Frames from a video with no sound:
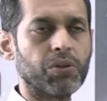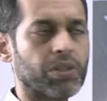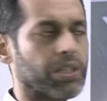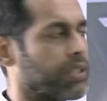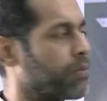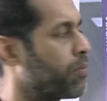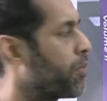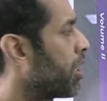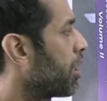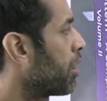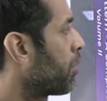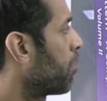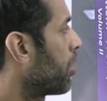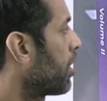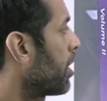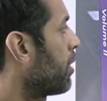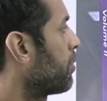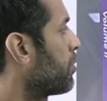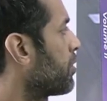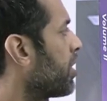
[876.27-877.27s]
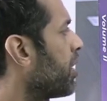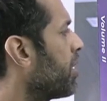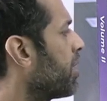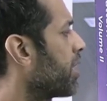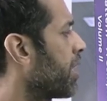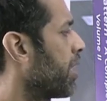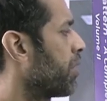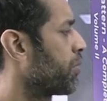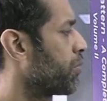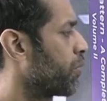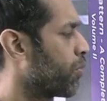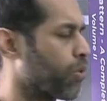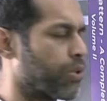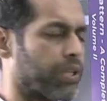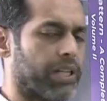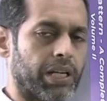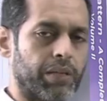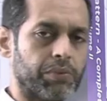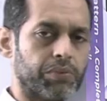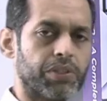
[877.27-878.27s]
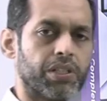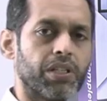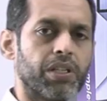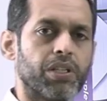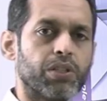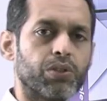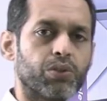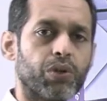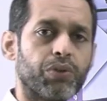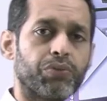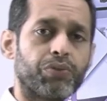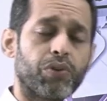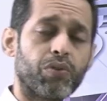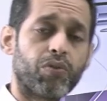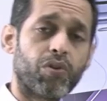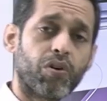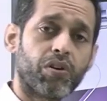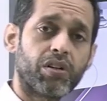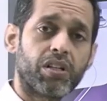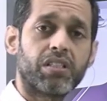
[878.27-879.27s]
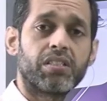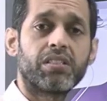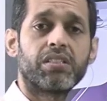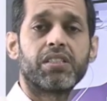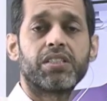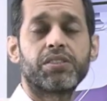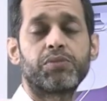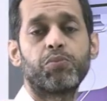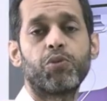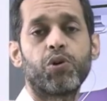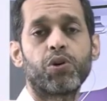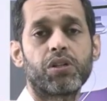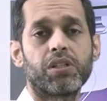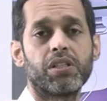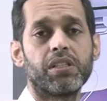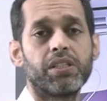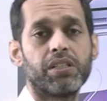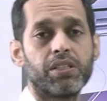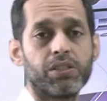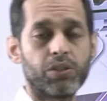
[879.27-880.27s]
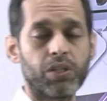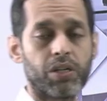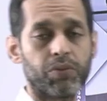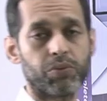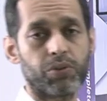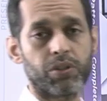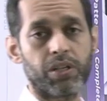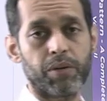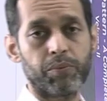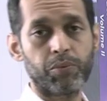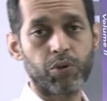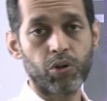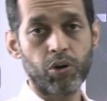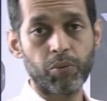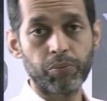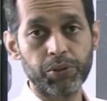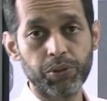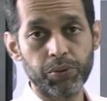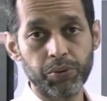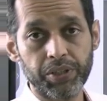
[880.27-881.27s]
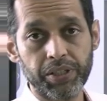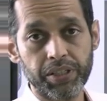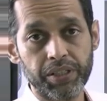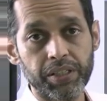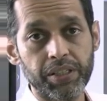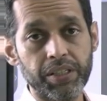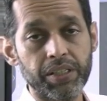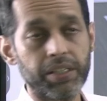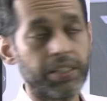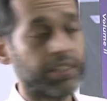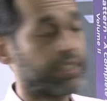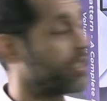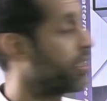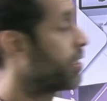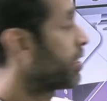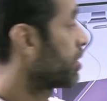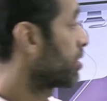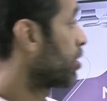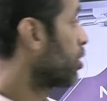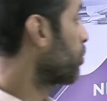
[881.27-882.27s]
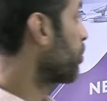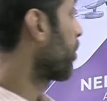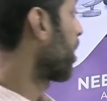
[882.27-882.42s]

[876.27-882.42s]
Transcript: okay multiple times three times four times so if you've not done this book you have to grab your copy today. It does